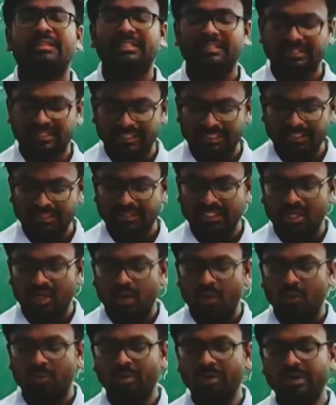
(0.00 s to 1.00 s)
This
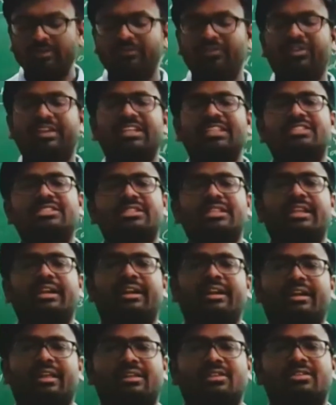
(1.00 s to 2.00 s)
is
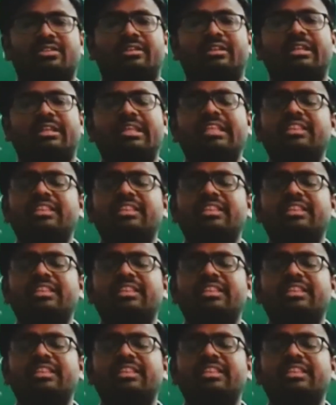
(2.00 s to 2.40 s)
Wolff-Kishner reduction.